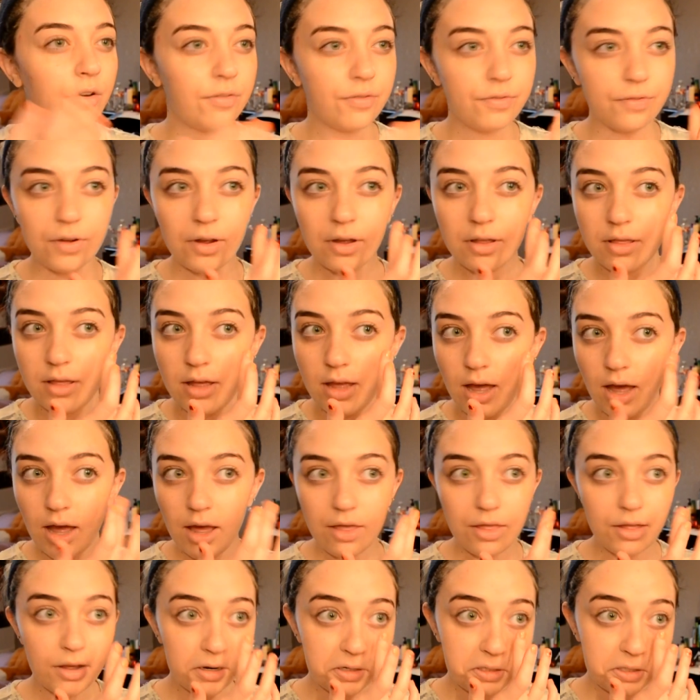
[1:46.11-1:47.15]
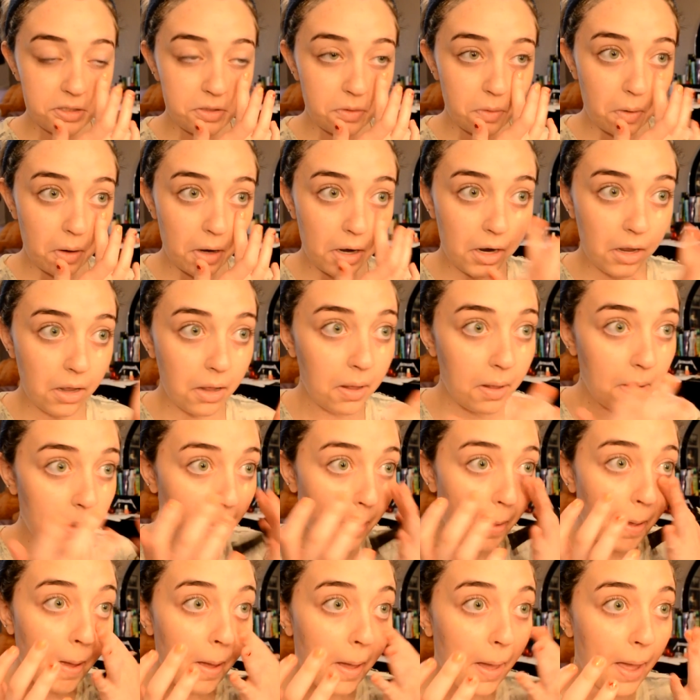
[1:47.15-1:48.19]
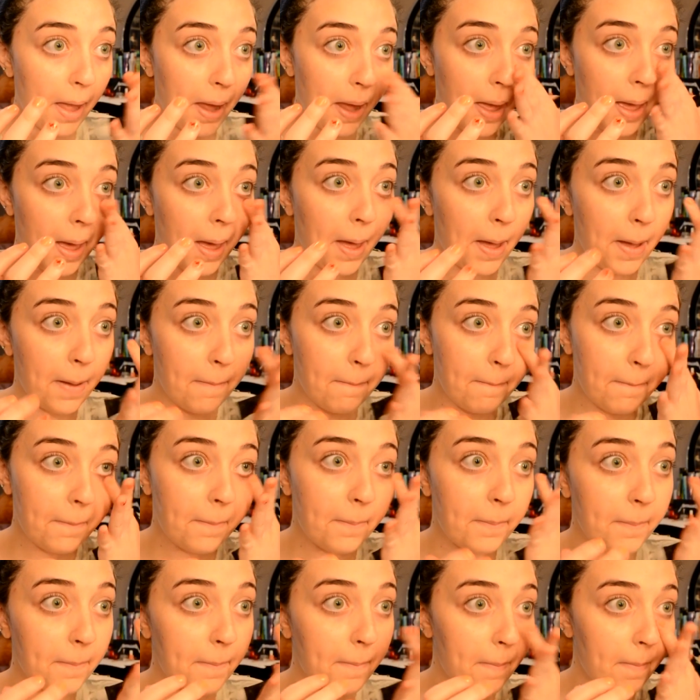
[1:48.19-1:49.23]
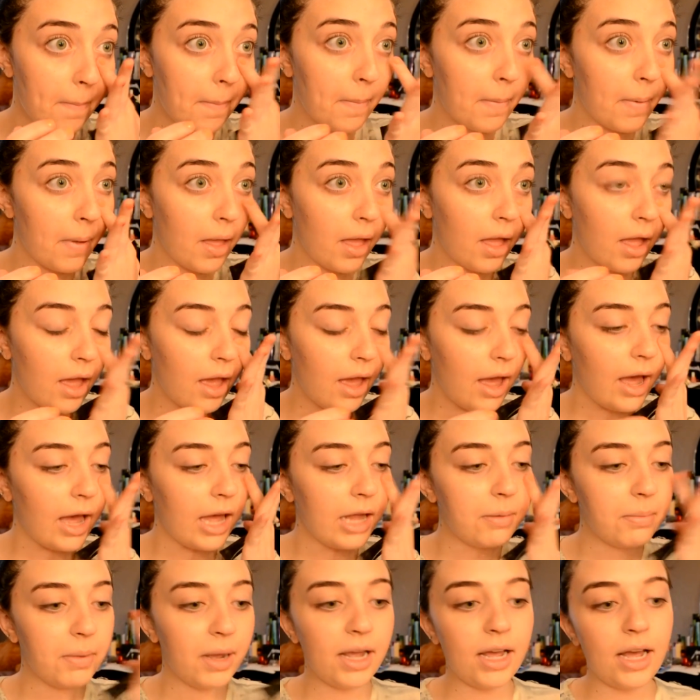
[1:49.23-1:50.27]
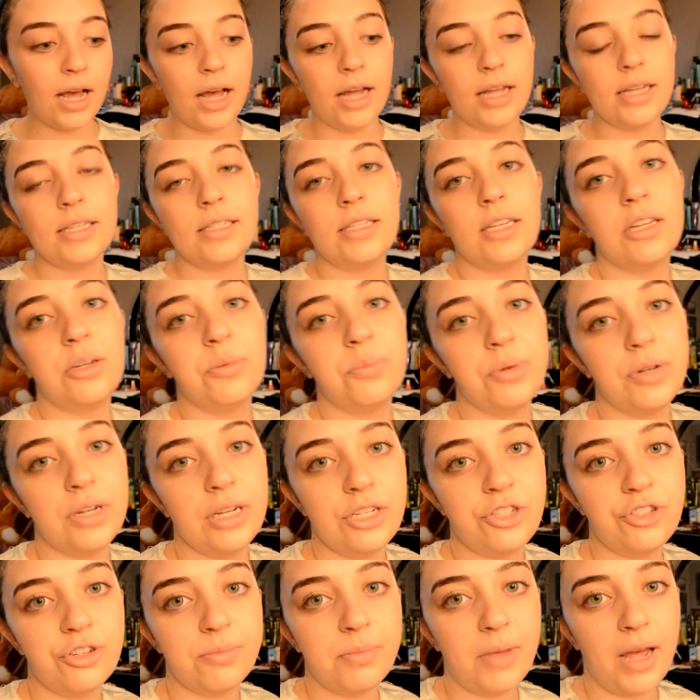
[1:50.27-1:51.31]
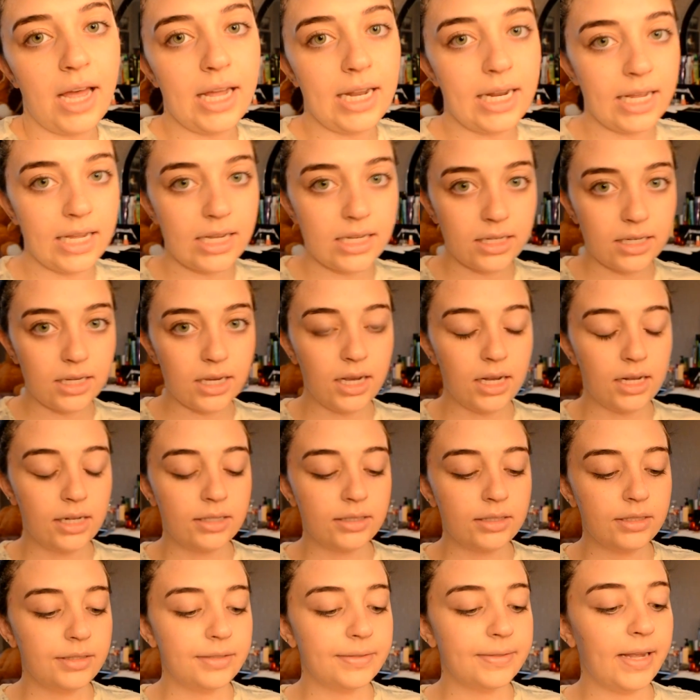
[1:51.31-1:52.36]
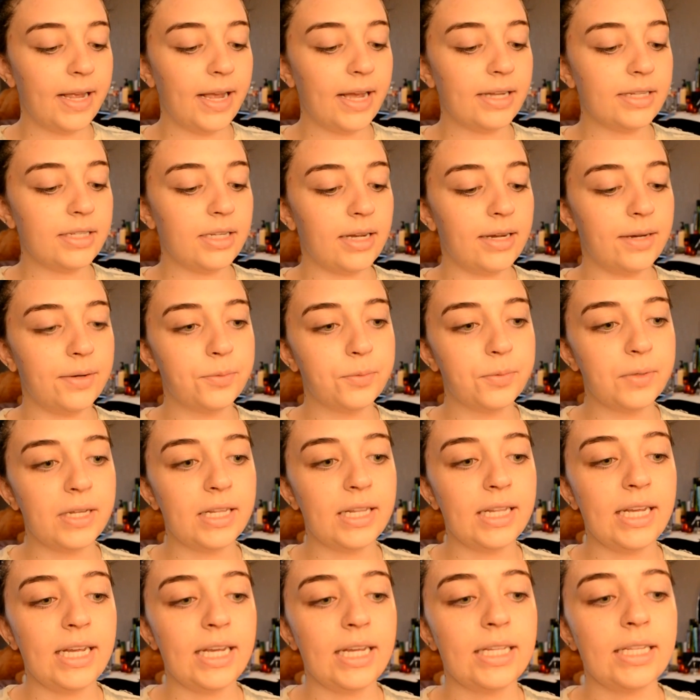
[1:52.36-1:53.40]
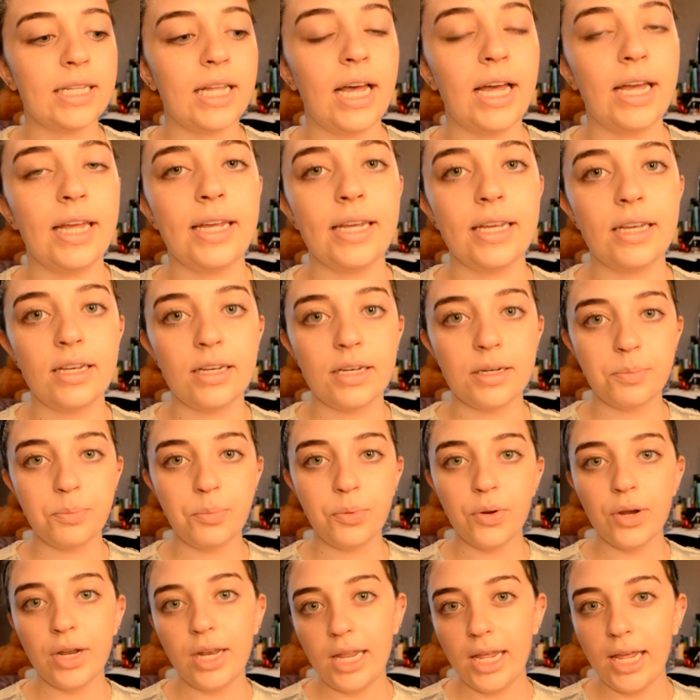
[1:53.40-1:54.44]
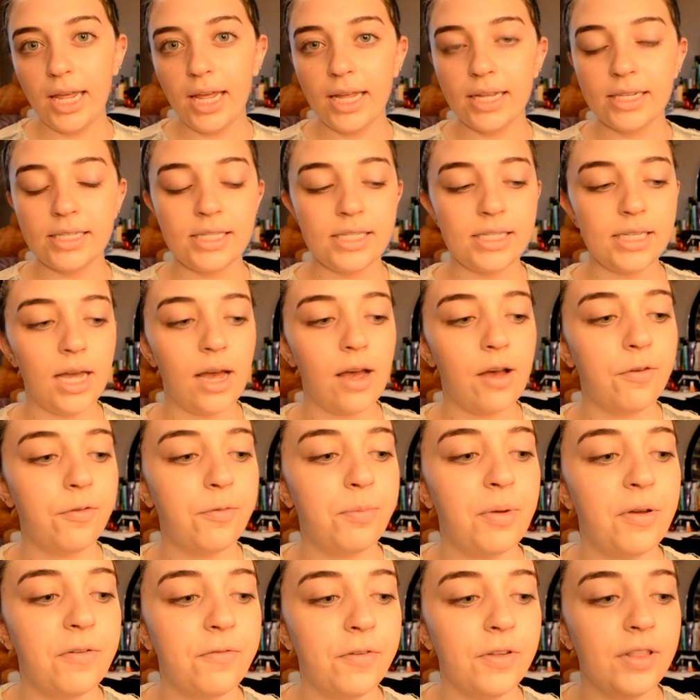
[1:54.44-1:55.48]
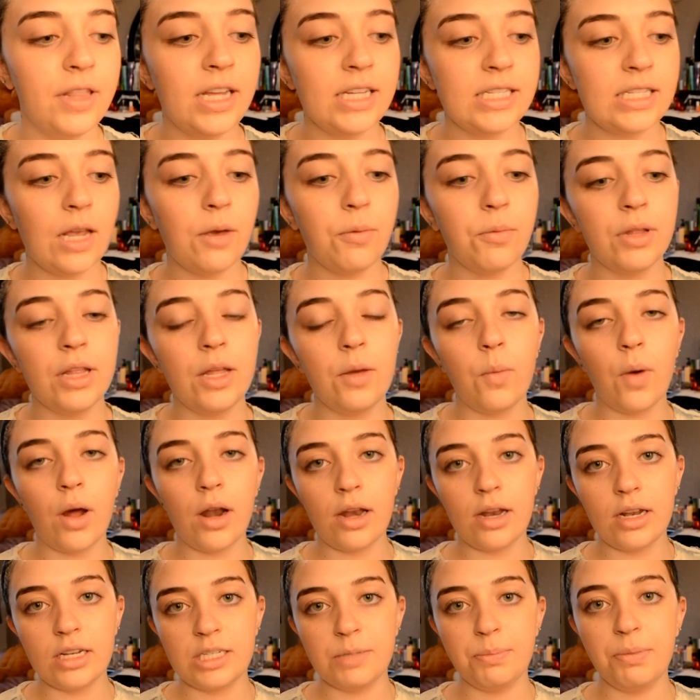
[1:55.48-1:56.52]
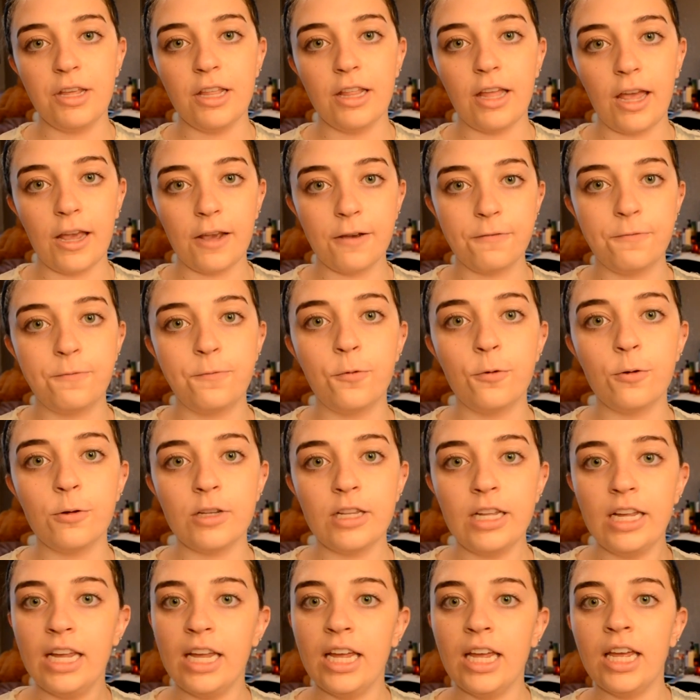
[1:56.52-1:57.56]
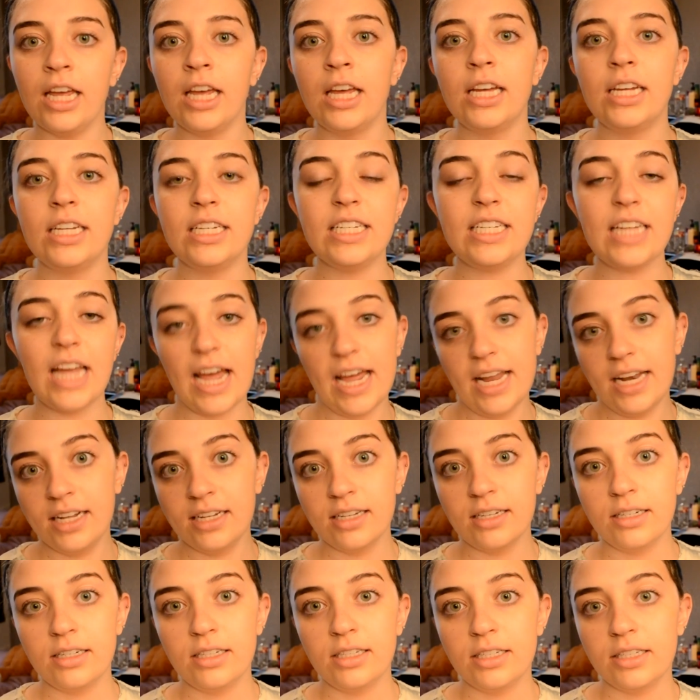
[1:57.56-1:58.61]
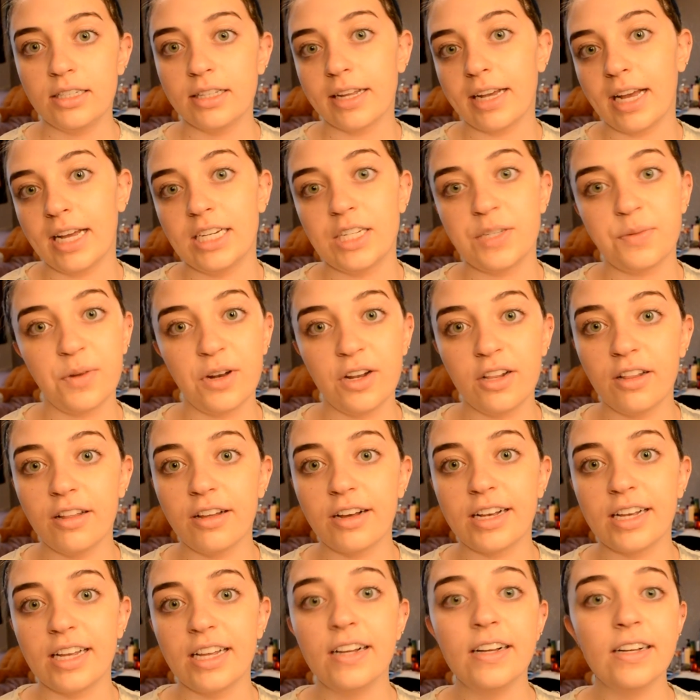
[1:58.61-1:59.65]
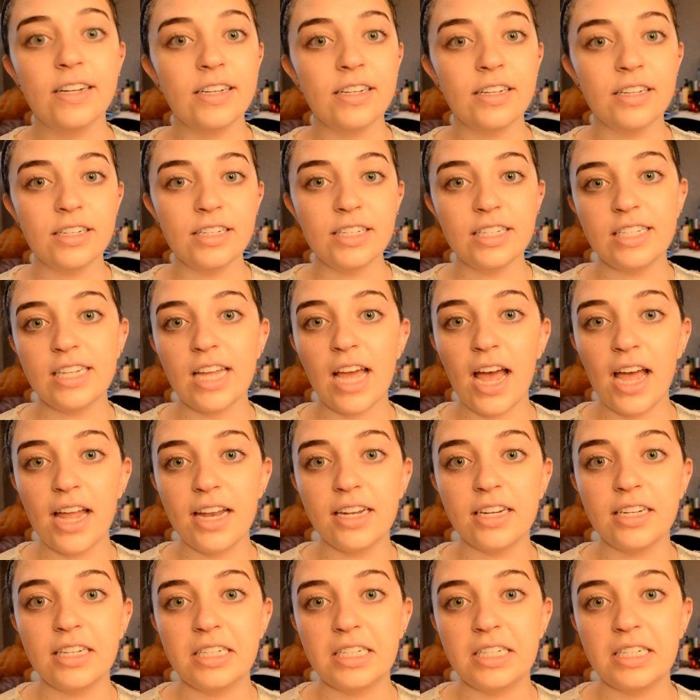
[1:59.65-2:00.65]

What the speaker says: for the other tutorial, I had my eyes done pretty dramatic and really like pretty and stuff, but for this I really wanted it to be like fully dead. Like I just want to look dead.